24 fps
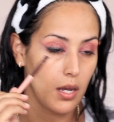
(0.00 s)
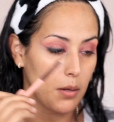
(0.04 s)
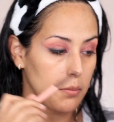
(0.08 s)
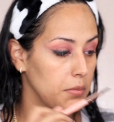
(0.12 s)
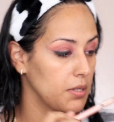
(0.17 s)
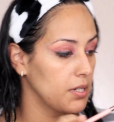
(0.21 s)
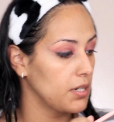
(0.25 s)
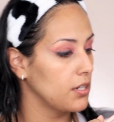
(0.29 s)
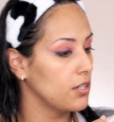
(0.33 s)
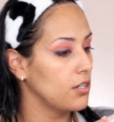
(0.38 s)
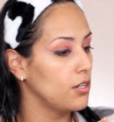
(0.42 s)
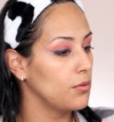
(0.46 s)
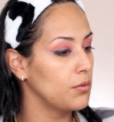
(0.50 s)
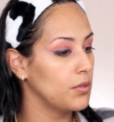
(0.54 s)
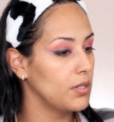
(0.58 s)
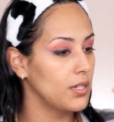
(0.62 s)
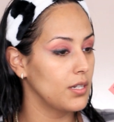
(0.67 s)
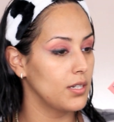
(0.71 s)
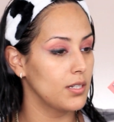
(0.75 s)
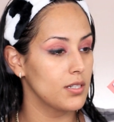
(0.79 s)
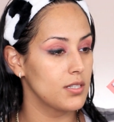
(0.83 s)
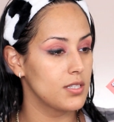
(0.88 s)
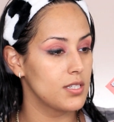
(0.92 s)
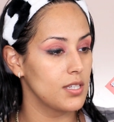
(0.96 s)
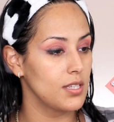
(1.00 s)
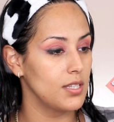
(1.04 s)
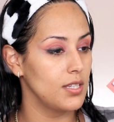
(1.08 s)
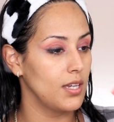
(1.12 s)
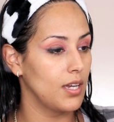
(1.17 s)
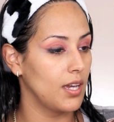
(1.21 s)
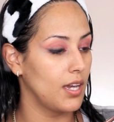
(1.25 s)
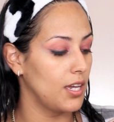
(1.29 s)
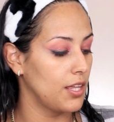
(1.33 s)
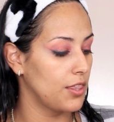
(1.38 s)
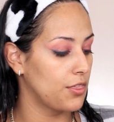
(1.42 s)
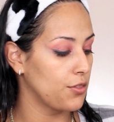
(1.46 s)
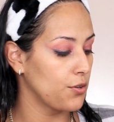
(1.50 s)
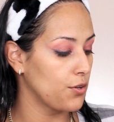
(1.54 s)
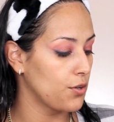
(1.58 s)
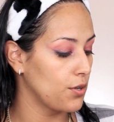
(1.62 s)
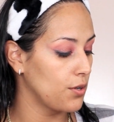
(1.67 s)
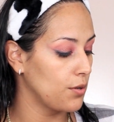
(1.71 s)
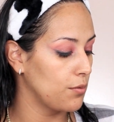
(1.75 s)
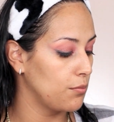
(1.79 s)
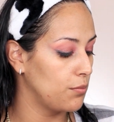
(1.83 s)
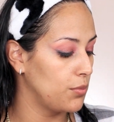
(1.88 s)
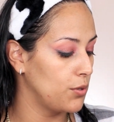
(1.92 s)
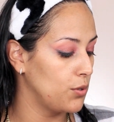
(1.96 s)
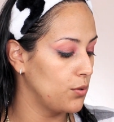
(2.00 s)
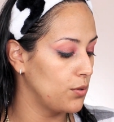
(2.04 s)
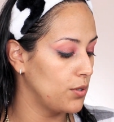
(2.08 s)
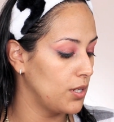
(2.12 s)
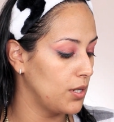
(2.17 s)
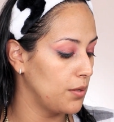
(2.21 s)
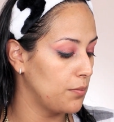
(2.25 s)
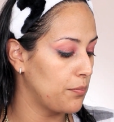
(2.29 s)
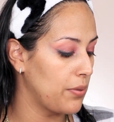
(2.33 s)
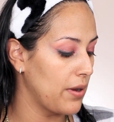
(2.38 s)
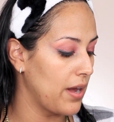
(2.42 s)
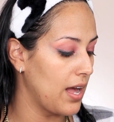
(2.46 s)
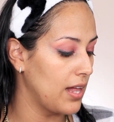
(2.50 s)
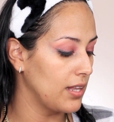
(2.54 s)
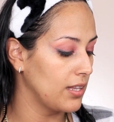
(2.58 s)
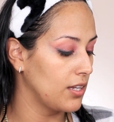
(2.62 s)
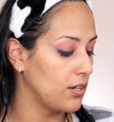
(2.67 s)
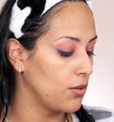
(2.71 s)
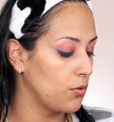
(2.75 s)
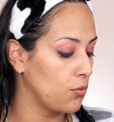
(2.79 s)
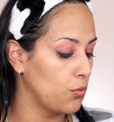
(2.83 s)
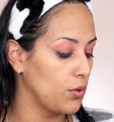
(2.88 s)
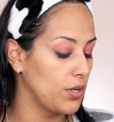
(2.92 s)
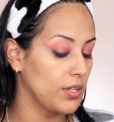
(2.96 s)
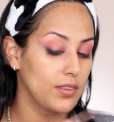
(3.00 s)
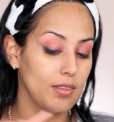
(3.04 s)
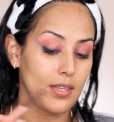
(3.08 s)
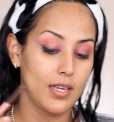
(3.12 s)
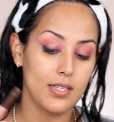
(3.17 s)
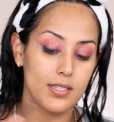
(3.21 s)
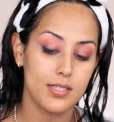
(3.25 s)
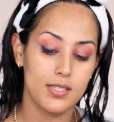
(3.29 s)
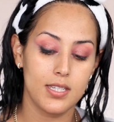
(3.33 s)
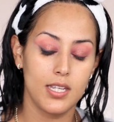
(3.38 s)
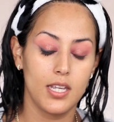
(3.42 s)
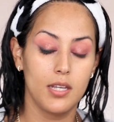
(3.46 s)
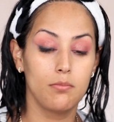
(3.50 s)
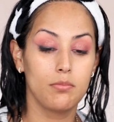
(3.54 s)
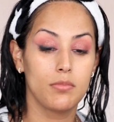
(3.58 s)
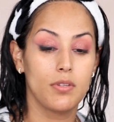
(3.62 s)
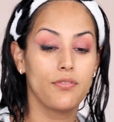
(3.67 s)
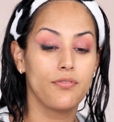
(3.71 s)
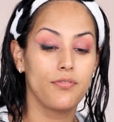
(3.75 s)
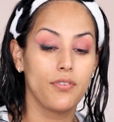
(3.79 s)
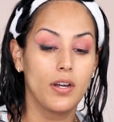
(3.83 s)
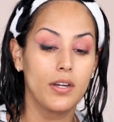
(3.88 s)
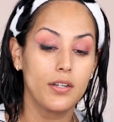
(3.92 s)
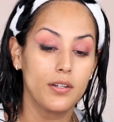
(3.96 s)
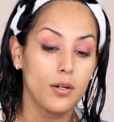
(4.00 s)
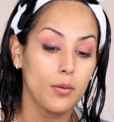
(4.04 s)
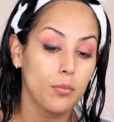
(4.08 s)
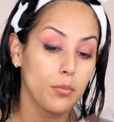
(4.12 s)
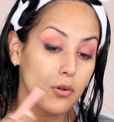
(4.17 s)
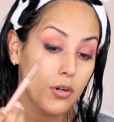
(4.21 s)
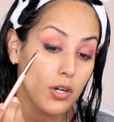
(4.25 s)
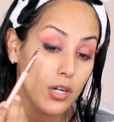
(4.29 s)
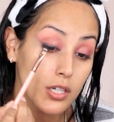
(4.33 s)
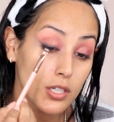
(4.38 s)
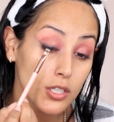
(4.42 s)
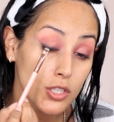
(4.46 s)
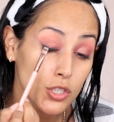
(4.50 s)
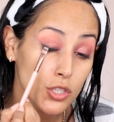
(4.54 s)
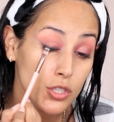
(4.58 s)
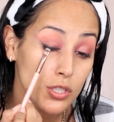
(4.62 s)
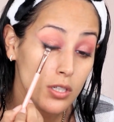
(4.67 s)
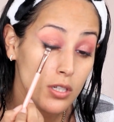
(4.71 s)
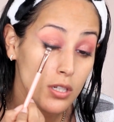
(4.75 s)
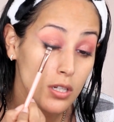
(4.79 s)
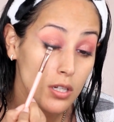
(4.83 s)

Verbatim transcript: I'm gonna go into the Aether Beauty palette with that same definer brush